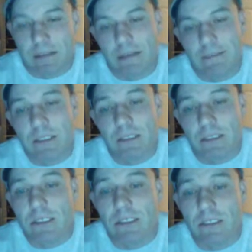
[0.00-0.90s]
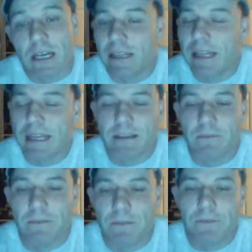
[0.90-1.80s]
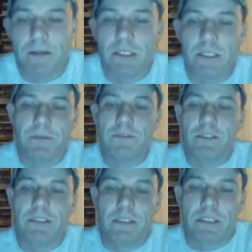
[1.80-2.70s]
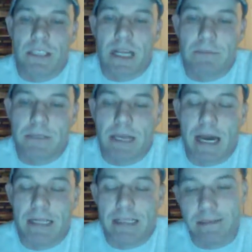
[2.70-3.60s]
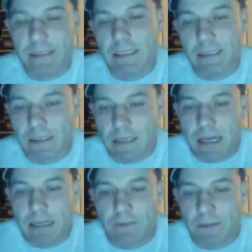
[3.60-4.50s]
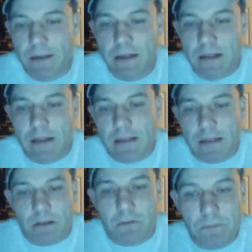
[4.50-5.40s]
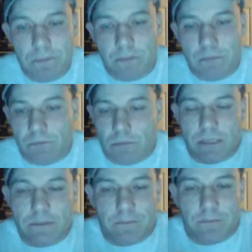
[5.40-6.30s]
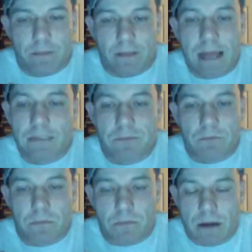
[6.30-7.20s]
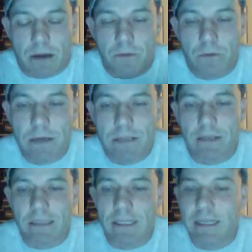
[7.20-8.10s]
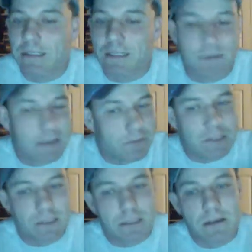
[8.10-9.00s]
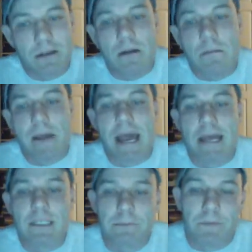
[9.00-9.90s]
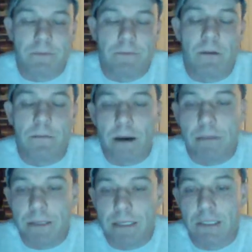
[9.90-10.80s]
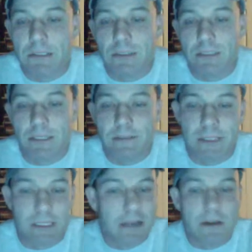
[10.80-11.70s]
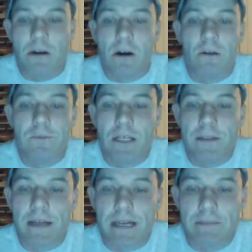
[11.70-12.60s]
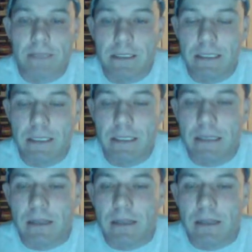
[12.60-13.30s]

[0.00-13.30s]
the original. This is not like the version with J- James Garner. It's kind of, you know, when last couple of weeks on the air, so it was passed for potential series and all of the other NBC